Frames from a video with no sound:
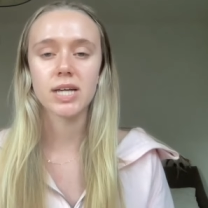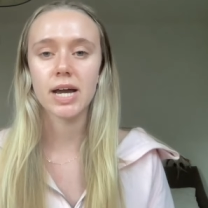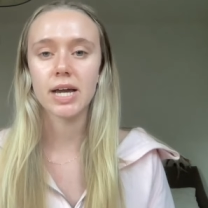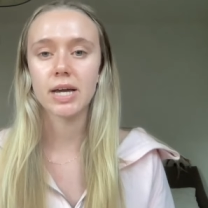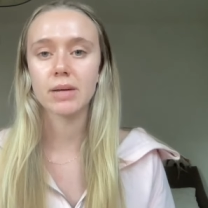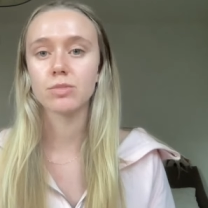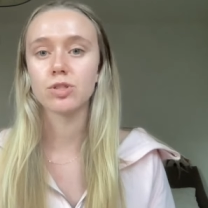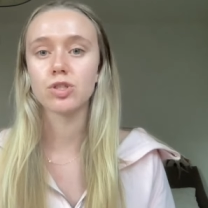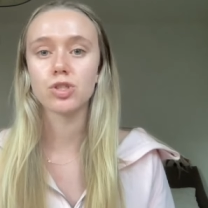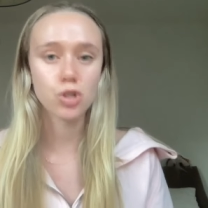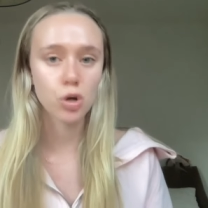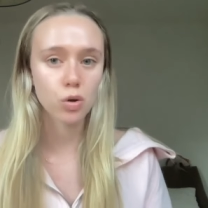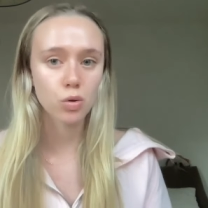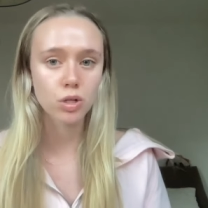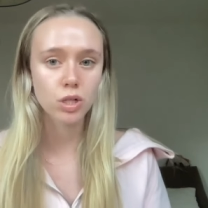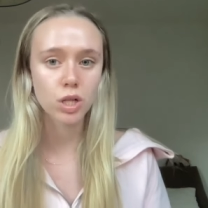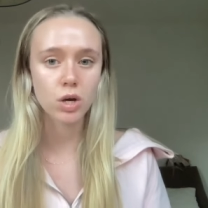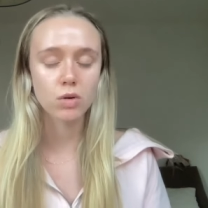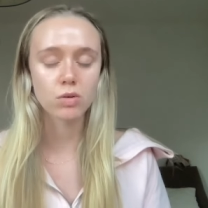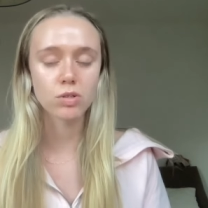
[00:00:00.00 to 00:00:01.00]
I am so
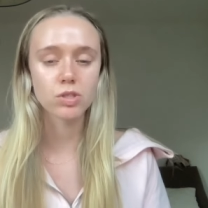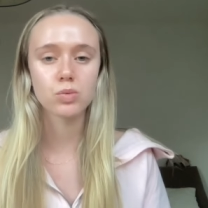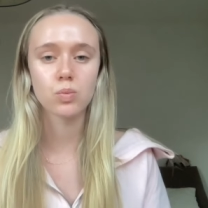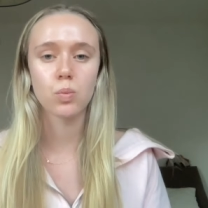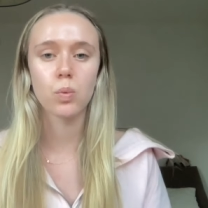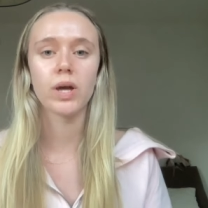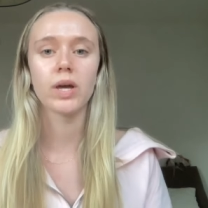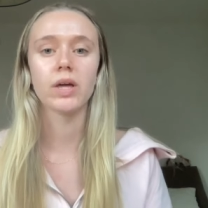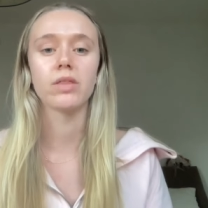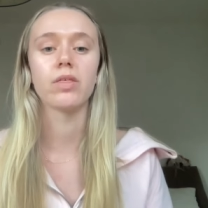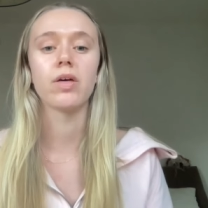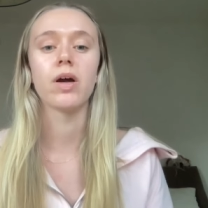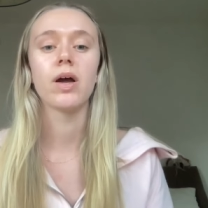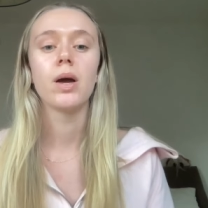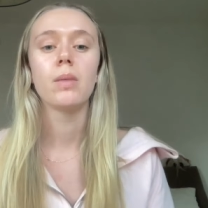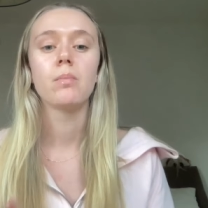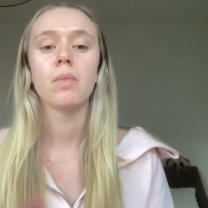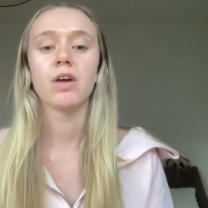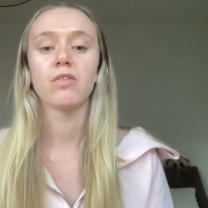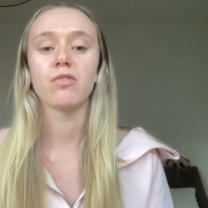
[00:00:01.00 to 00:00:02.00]
close with
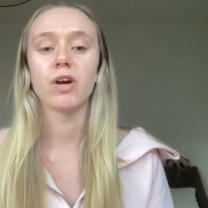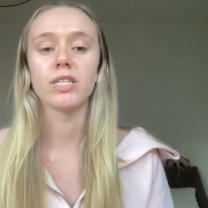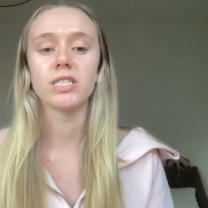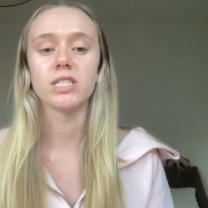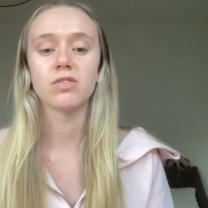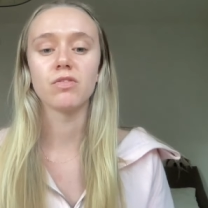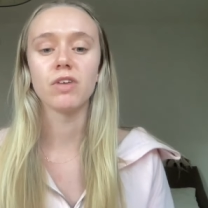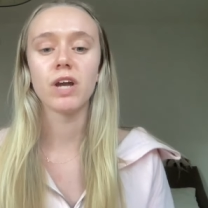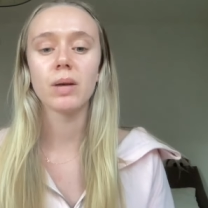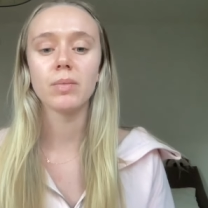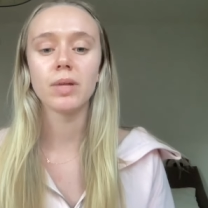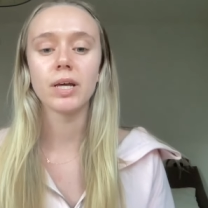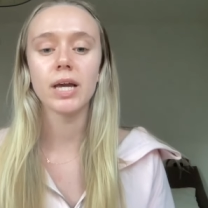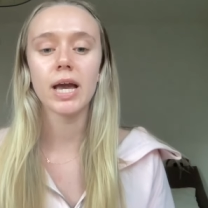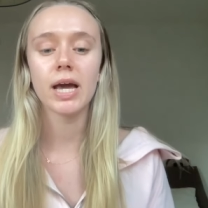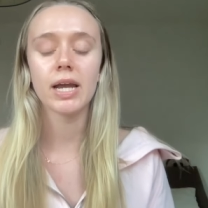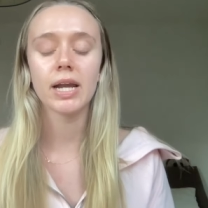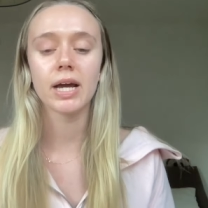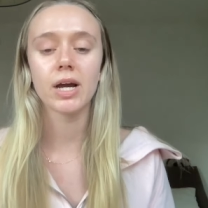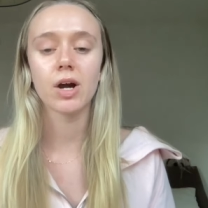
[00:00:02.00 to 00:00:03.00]
my friends and family,
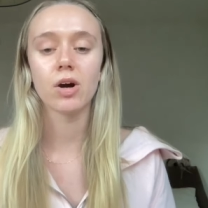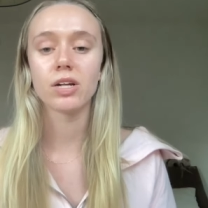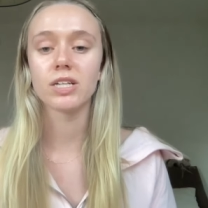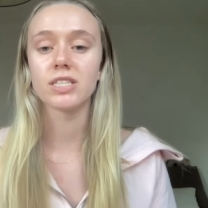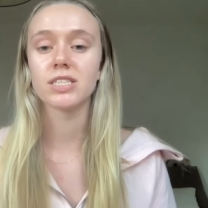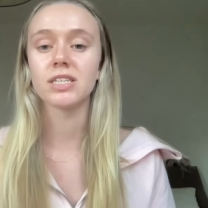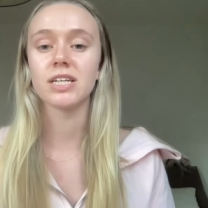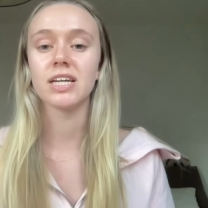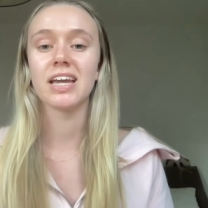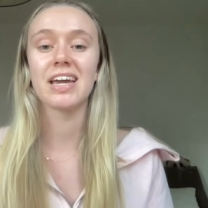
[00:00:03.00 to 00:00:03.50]
and I honestly